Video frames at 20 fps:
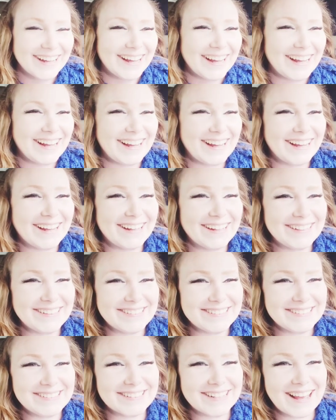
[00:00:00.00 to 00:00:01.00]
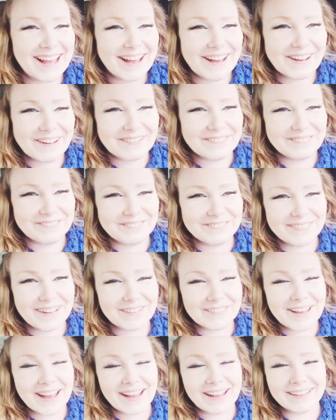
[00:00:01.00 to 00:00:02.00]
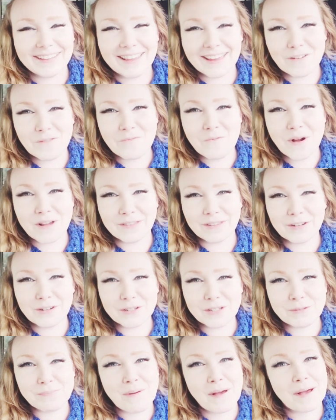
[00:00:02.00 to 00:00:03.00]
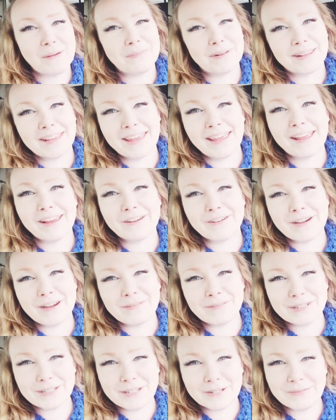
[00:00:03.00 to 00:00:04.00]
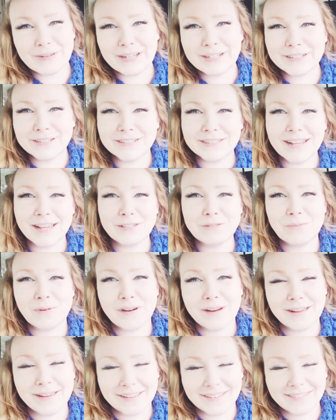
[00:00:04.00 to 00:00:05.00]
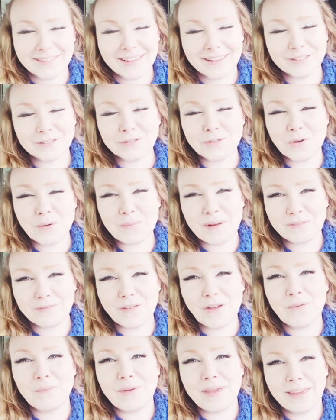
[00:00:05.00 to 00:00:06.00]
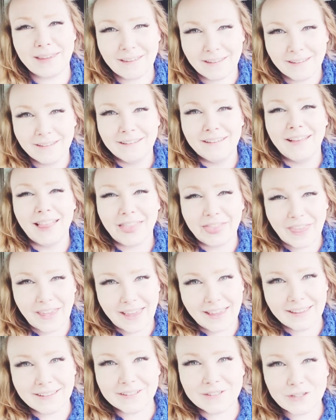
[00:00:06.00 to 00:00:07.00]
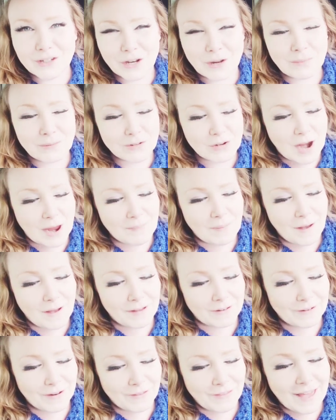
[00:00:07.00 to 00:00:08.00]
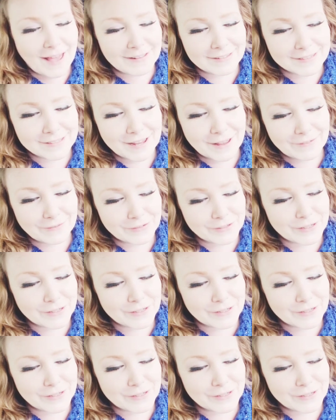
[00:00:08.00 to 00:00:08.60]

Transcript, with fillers: And um, I've got, like, one little spot, but I can't cram it too much because that's where I, like, store my filming things, you know, my tripod and all that stuff.